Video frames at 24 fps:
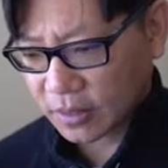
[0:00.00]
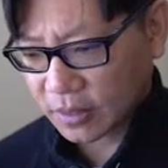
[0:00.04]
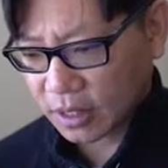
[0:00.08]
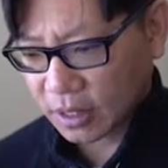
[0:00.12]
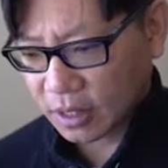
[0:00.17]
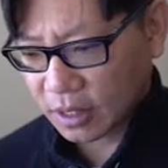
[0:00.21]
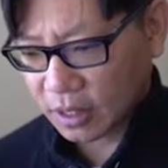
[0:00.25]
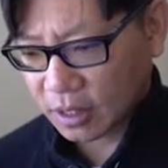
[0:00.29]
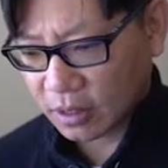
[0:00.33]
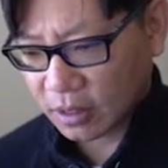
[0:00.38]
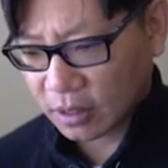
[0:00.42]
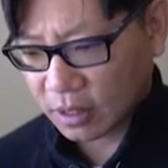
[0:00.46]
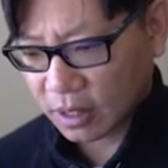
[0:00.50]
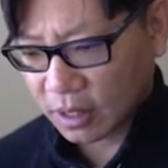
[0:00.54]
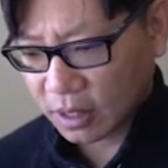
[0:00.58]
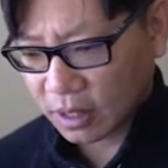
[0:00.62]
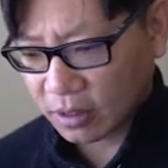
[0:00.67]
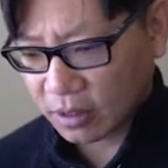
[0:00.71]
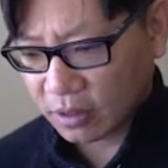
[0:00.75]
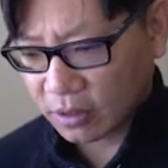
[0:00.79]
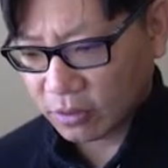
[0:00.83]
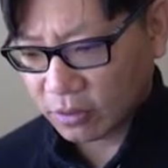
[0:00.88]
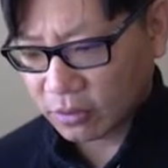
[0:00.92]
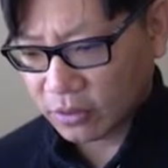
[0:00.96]

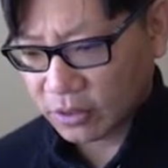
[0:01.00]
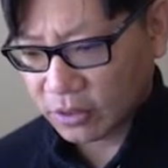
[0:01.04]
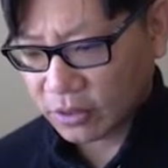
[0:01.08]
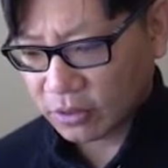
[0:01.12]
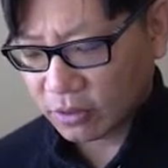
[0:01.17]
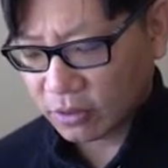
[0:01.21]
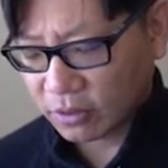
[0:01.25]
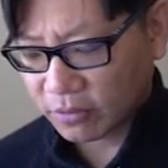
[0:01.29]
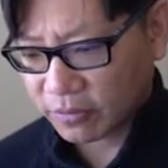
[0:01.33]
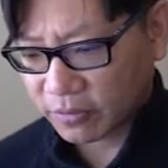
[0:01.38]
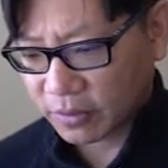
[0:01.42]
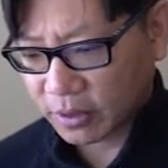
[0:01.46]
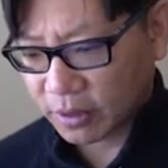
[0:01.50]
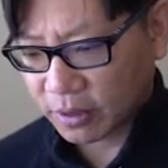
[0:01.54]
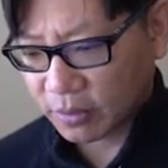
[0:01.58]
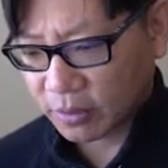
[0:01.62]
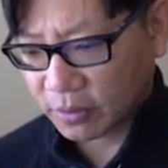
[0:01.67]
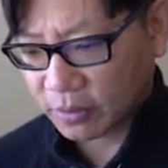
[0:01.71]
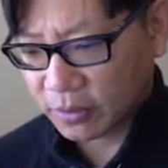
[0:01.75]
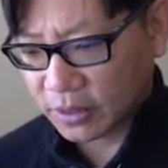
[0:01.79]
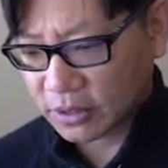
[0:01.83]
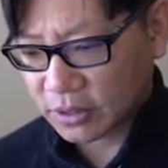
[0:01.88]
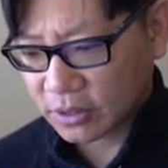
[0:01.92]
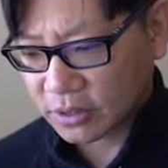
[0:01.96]
I owned this unit for a
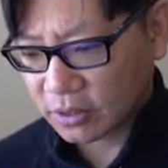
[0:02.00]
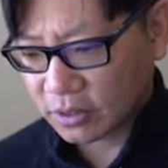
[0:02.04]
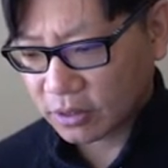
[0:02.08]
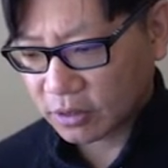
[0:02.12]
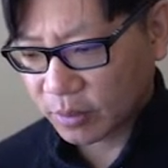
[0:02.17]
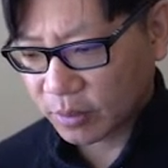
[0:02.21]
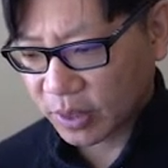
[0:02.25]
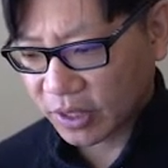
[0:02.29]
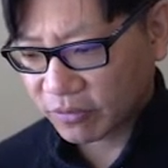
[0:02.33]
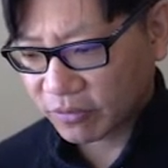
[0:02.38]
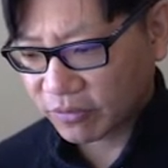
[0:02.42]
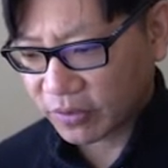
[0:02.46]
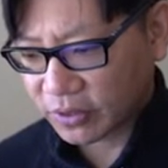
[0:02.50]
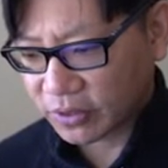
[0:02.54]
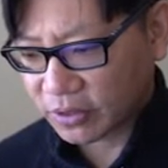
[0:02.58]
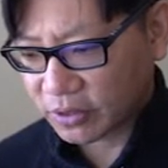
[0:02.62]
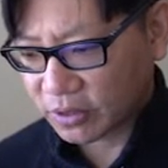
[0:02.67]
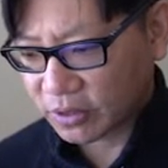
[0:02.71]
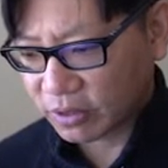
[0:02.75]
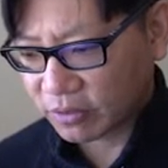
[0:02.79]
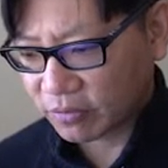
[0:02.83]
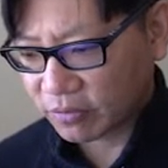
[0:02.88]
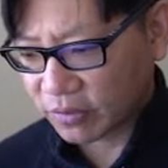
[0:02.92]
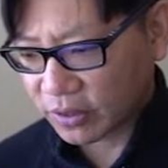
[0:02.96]
couple months until it
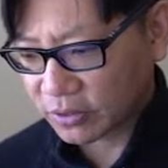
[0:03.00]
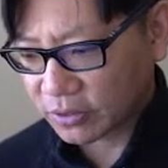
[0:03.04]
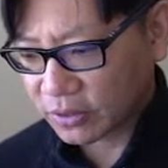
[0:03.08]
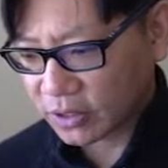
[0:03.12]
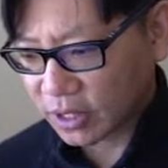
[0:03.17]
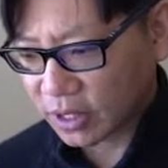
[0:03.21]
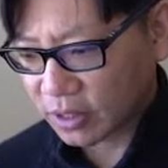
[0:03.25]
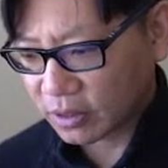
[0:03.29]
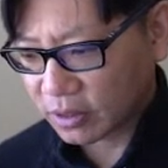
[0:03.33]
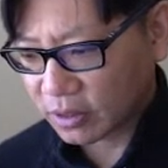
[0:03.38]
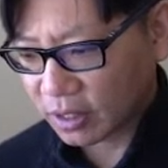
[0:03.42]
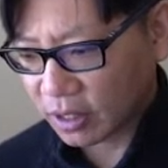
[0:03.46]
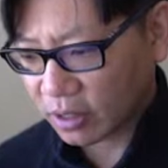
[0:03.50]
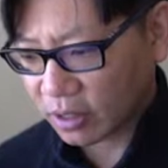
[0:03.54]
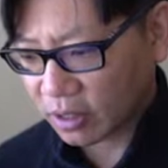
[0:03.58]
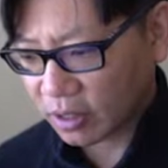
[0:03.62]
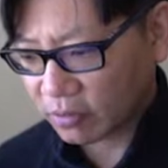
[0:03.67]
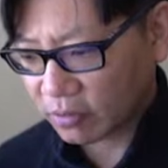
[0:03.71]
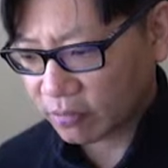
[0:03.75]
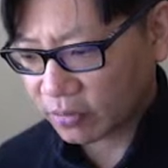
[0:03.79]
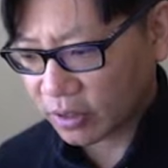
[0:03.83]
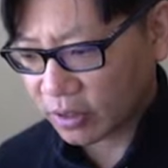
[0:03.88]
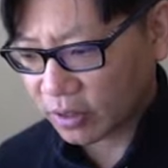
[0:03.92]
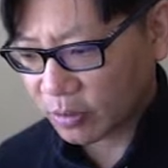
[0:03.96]
malfunctioned and fell shattered. I
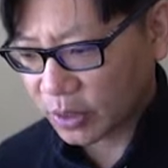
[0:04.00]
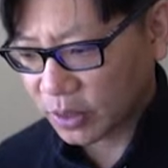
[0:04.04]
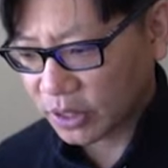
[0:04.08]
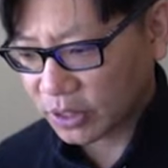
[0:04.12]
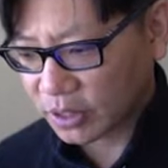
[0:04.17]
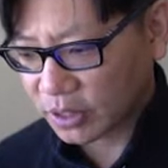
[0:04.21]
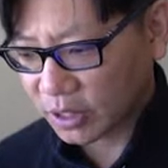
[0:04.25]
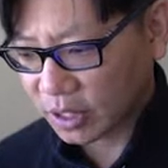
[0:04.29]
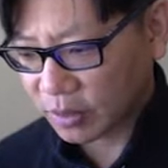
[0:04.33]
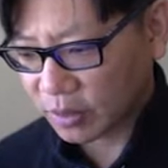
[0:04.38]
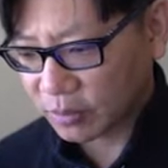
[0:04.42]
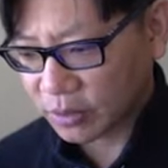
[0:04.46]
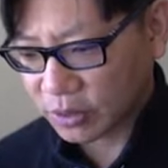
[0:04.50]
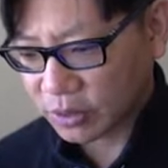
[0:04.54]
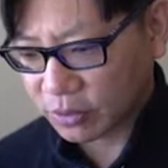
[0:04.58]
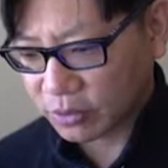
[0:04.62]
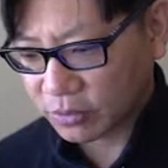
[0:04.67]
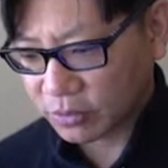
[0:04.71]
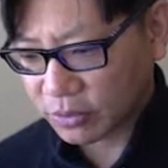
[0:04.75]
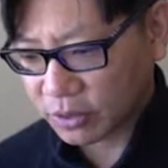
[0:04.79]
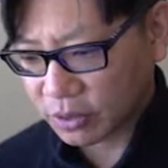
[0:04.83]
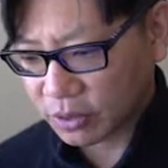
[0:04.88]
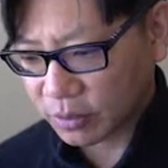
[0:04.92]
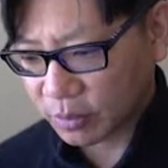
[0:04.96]
called for help many times. No
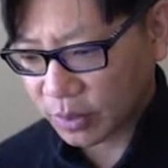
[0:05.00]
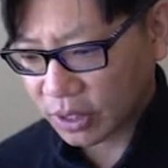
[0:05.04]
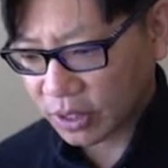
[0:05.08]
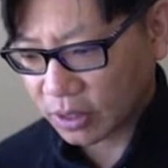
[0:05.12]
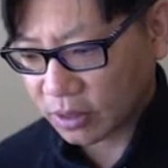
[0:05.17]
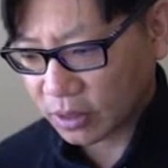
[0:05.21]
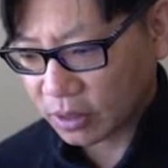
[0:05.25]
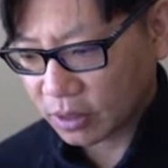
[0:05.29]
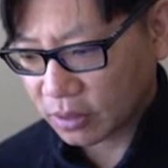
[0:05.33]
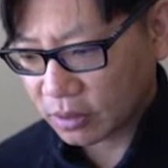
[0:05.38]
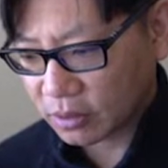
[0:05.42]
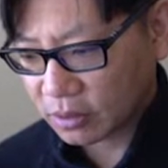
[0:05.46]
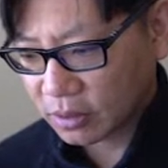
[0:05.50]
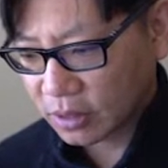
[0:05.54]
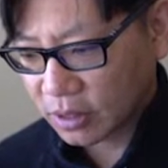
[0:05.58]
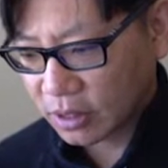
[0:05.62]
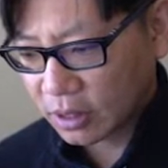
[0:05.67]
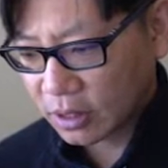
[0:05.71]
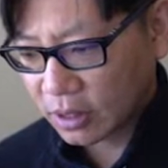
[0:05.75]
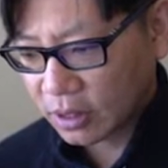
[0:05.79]
one returned my call.